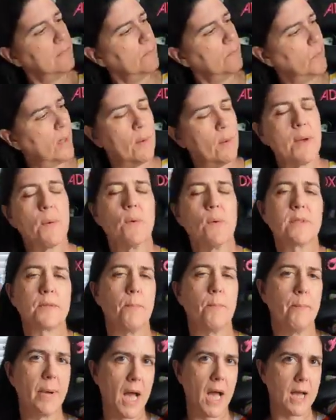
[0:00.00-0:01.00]
well, it
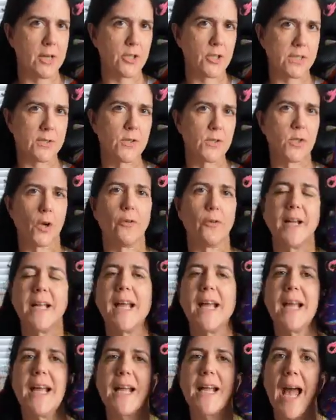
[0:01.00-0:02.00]
wasn't purchased, sorry,
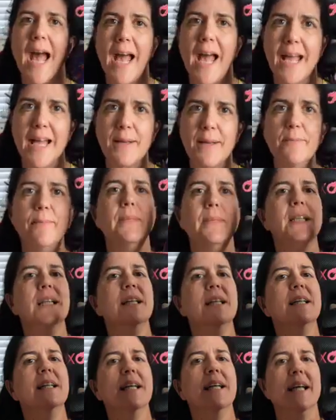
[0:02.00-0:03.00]
it came
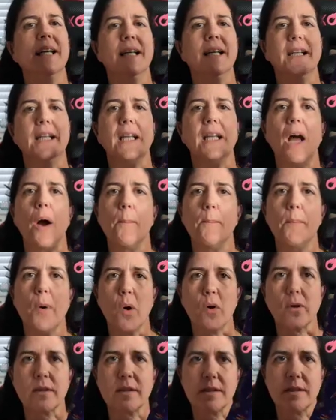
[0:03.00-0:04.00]
in a
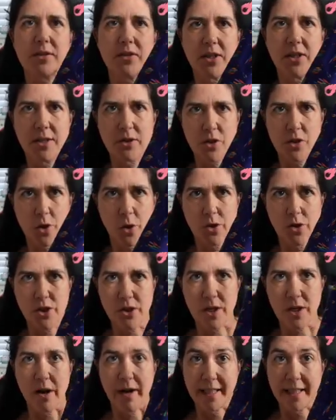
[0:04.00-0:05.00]
box that Josh
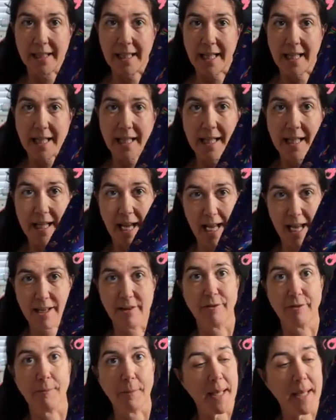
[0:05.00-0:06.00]
kindly
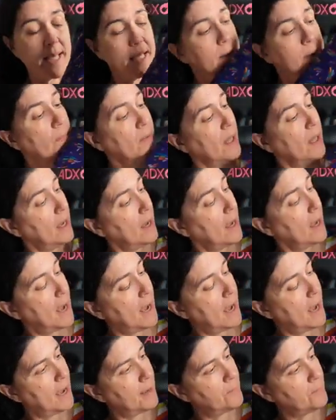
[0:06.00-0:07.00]
gave me,
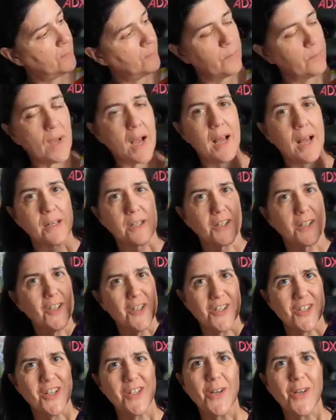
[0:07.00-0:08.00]
and
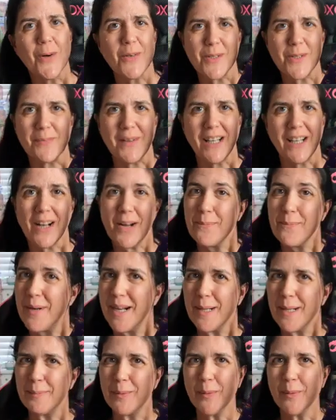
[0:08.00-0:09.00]
because I told him I like
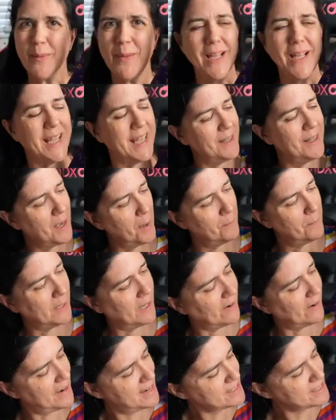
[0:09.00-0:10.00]
purple, he
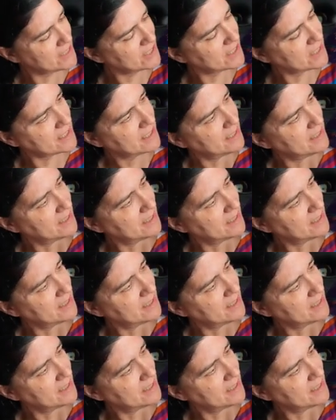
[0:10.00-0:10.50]
obliged.